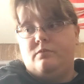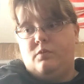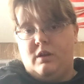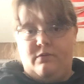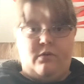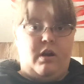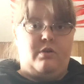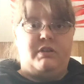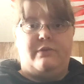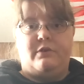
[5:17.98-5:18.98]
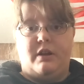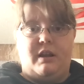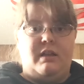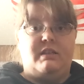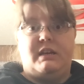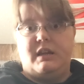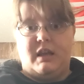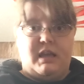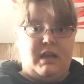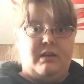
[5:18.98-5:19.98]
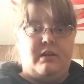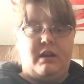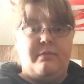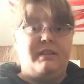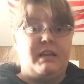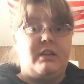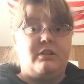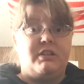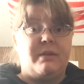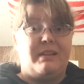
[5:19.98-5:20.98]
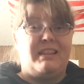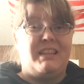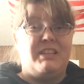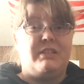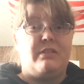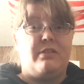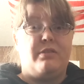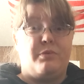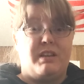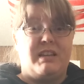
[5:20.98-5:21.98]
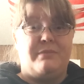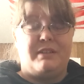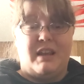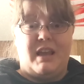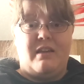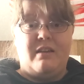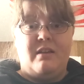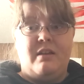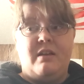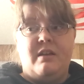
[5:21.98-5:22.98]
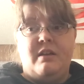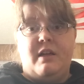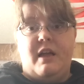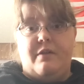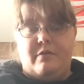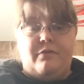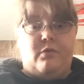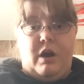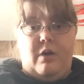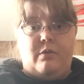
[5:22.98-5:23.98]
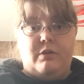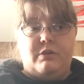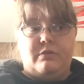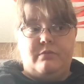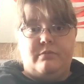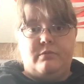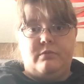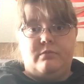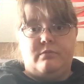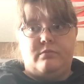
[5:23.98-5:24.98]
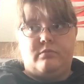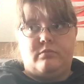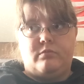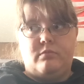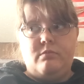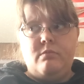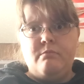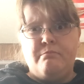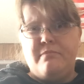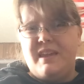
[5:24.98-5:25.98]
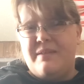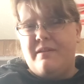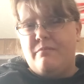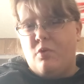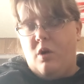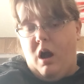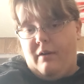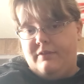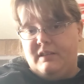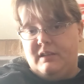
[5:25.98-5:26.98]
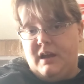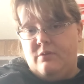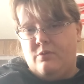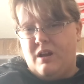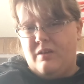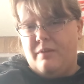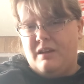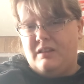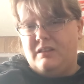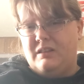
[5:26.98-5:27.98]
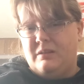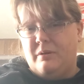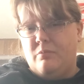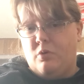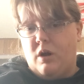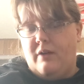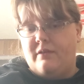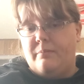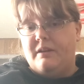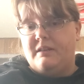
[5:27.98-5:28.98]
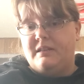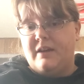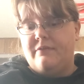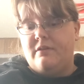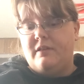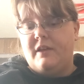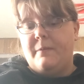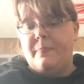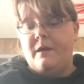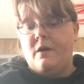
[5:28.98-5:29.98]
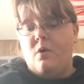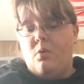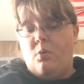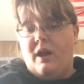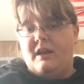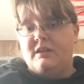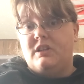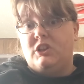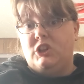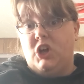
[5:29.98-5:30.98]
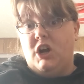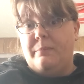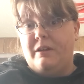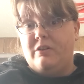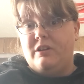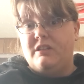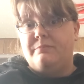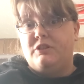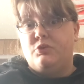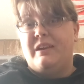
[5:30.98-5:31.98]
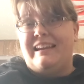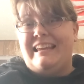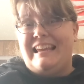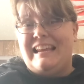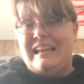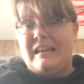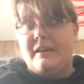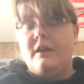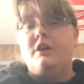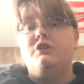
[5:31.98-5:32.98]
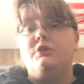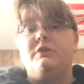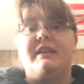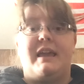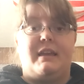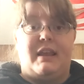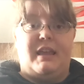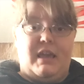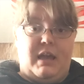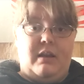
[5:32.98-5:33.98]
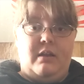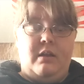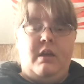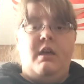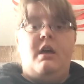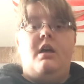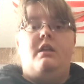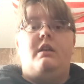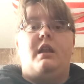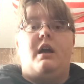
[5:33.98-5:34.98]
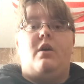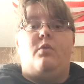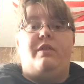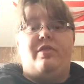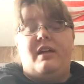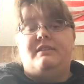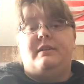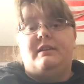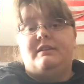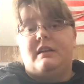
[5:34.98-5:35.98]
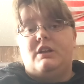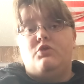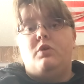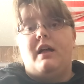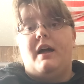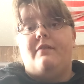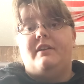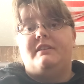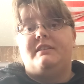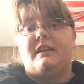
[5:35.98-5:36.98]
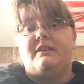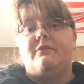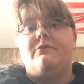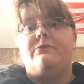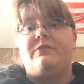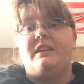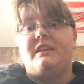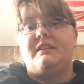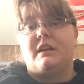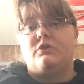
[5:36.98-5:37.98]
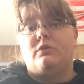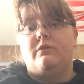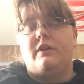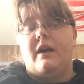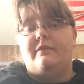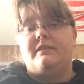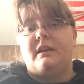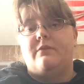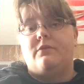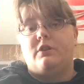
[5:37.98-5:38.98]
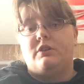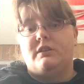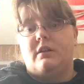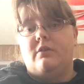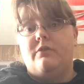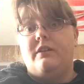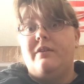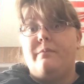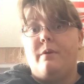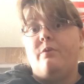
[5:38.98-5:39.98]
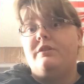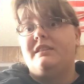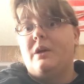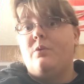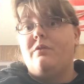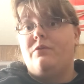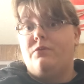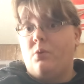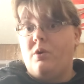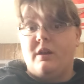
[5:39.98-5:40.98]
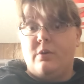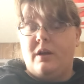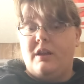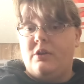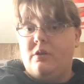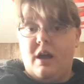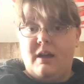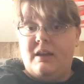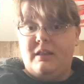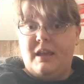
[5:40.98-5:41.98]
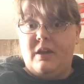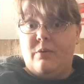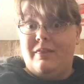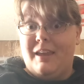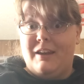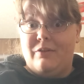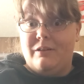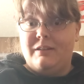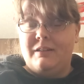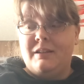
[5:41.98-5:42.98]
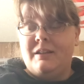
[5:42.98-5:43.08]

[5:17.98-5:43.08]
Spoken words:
wait 4 hours after eating, take it again. You're going to be taking your temp at least 3 times a day, every 4 hours. Maybe more often. I'd recommend a little bit more often, but definitely wait long periods between eating to take it again. Now, with that being said, you will have a set feeding schedule if you haven't set it for yourself. The government will set one for you, and you're not going to like it when they do it,